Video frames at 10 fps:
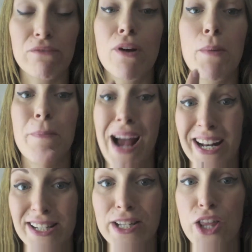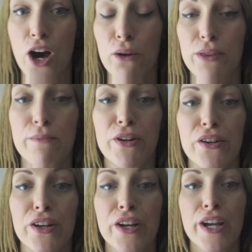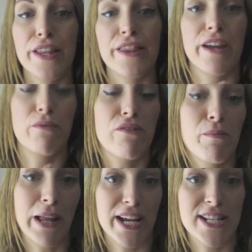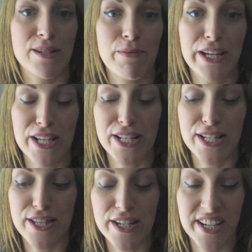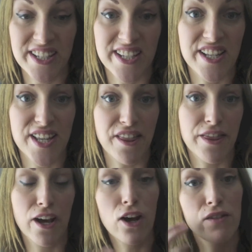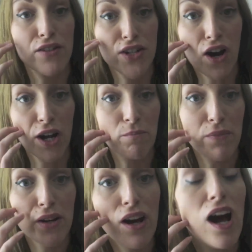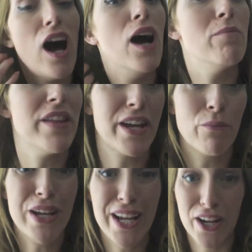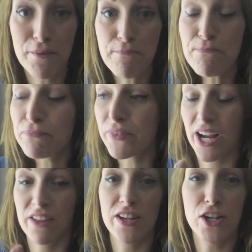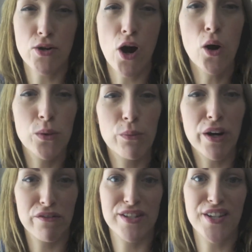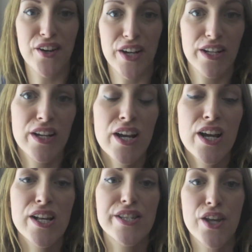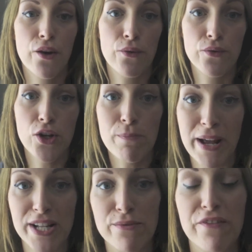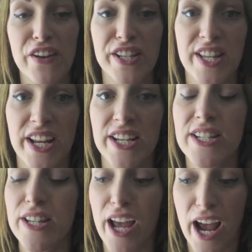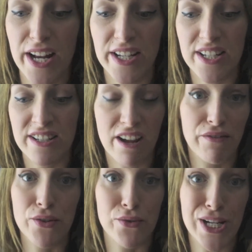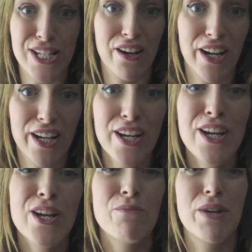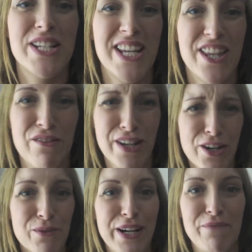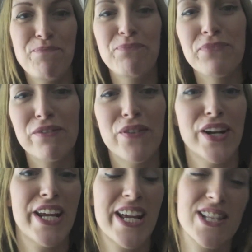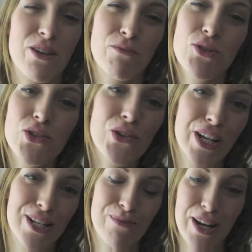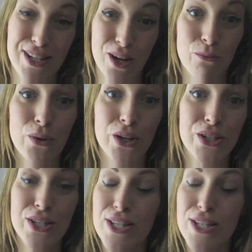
Rubber bands that hold them on, they were replaced because the dentist said that over time they get weaker and they don't hold the wires tight. So new bands were fitted and now it feels really tight. My teeth are a little bit funny again, so I'm not talking as well as I was.